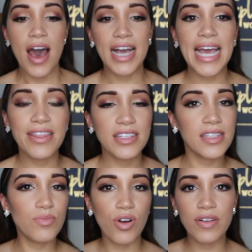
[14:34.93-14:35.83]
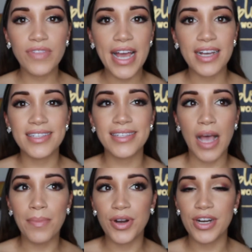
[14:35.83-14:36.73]
Again, this is more of like a
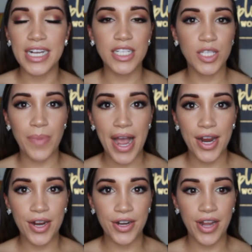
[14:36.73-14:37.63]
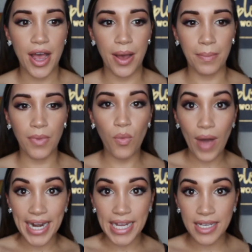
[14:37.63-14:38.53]
summer inspired
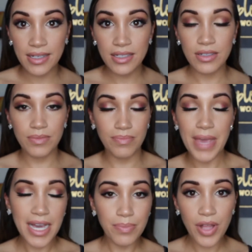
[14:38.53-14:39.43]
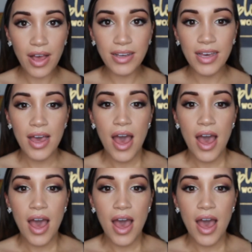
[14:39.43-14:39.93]
wedding makeup look